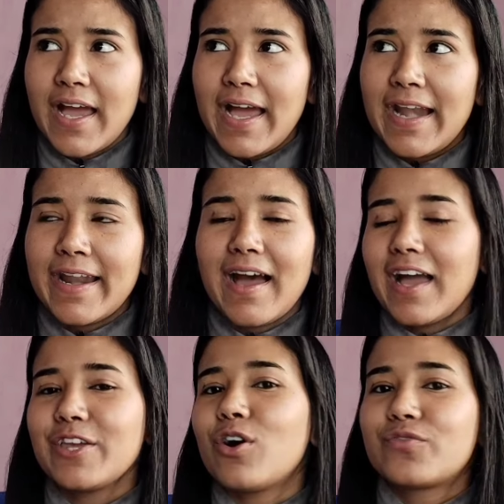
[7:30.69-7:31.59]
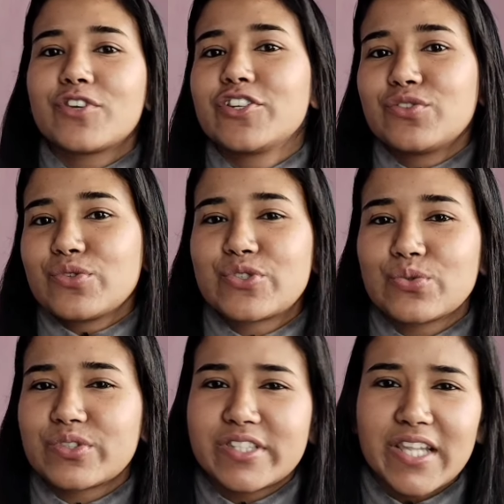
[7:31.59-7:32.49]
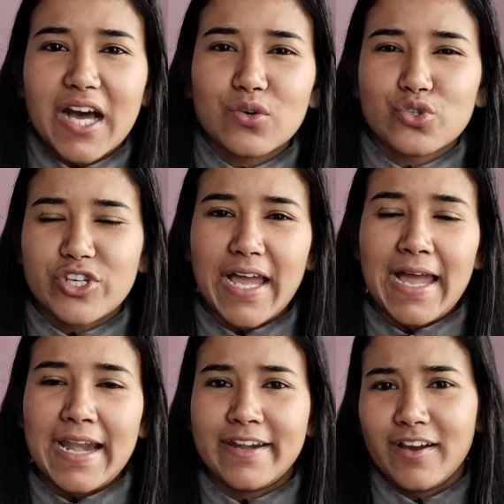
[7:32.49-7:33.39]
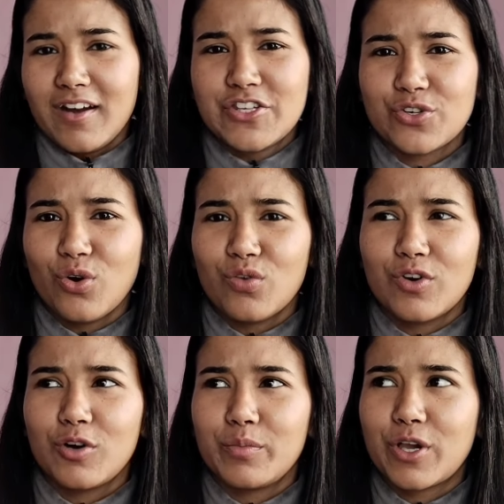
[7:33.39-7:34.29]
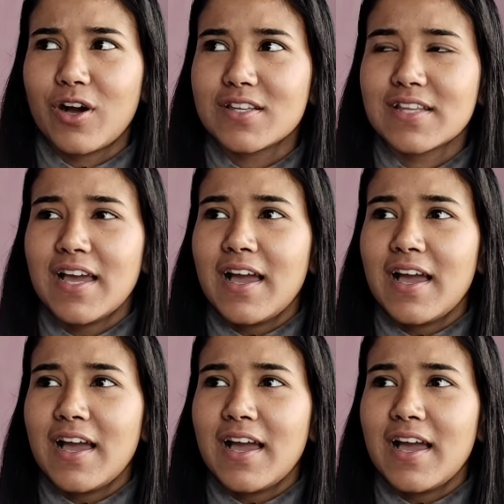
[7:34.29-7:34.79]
And I often used to slouch and hunch over because